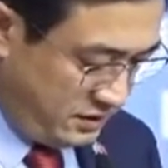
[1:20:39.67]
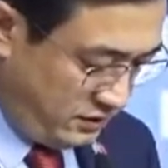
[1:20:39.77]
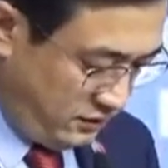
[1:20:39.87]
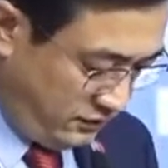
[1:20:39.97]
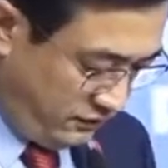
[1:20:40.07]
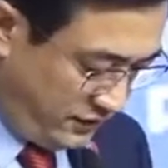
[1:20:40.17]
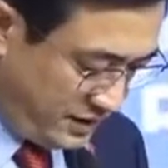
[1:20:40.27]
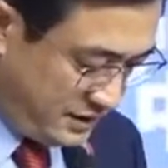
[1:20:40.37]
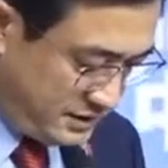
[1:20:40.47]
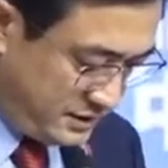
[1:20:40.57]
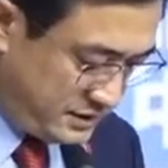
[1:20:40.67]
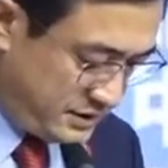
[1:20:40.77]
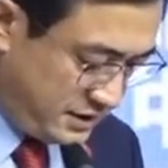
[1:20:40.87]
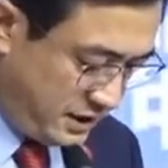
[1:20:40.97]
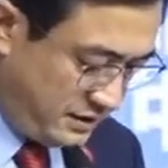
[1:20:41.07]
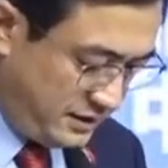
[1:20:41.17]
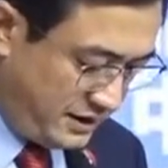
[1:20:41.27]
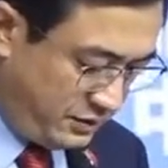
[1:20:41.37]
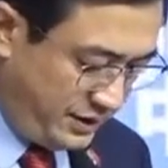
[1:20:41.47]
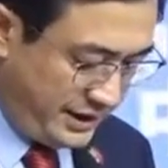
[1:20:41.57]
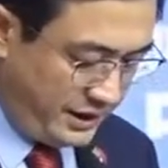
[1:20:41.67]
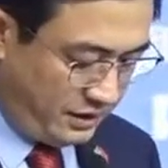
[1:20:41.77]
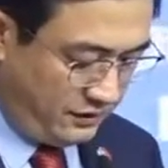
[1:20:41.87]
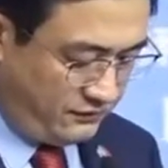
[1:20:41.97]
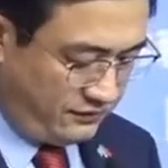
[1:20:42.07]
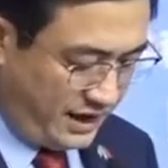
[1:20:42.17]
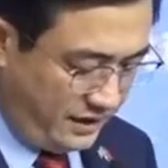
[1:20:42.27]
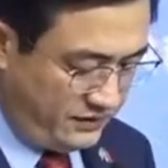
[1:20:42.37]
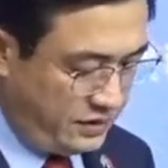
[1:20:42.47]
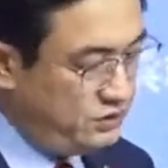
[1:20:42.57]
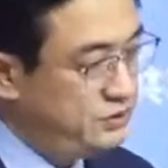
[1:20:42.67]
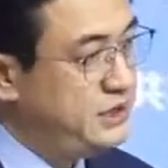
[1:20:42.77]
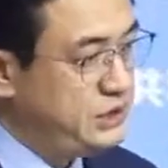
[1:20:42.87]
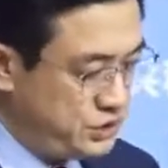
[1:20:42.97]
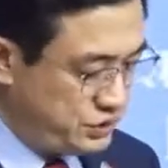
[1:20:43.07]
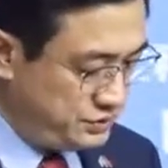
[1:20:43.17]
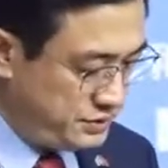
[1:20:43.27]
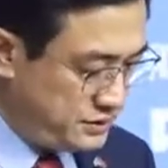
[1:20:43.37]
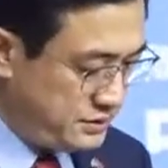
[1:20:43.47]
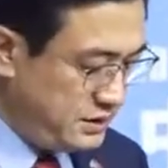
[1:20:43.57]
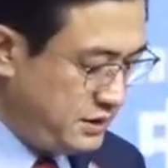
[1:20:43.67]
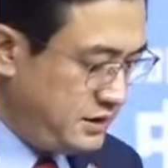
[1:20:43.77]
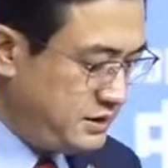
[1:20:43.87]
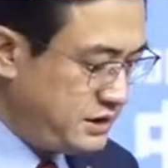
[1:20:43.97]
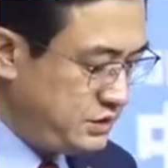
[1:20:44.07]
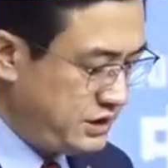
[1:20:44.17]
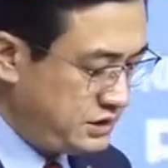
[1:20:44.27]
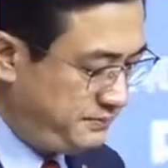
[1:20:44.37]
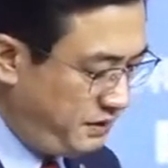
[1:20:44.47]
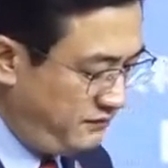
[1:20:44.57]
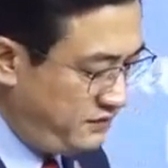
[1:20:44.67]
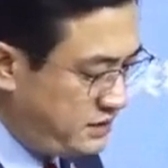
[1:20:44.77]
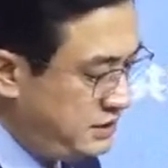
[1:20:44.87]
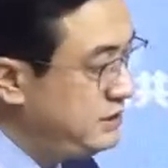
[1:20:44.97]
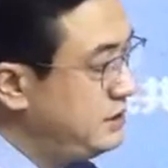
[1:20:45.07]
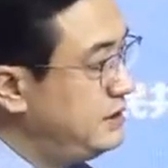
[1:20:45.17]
focuses on the array of livelihood issues such as poverty,